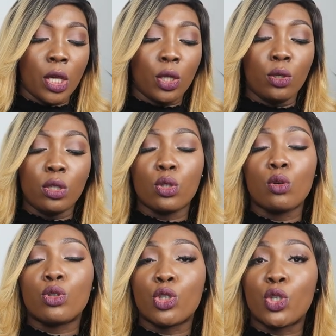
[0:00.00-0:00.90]
You need to
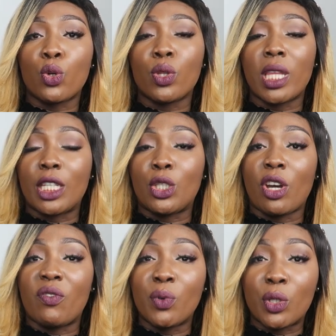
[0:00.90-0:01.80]
also show that you
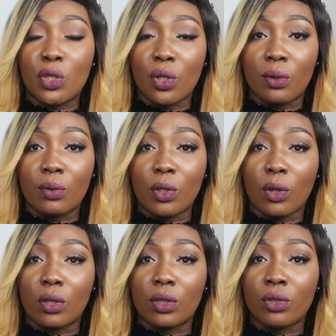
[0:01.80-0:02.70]
have booked
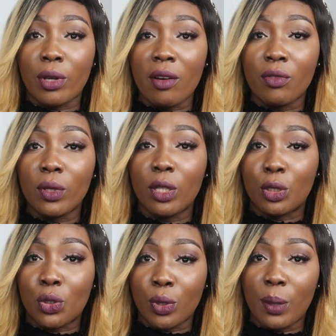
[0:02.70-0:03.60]
your travel, your
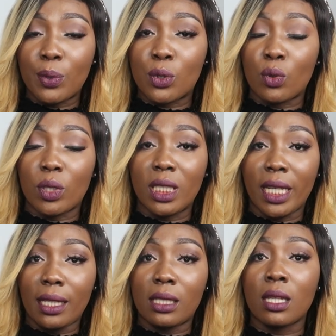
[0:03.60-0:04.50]
trip, so the
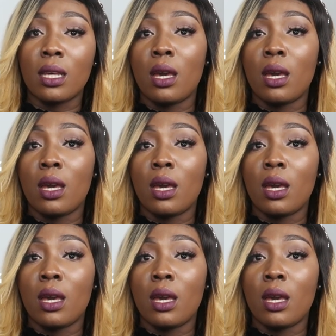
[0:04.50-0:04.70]
date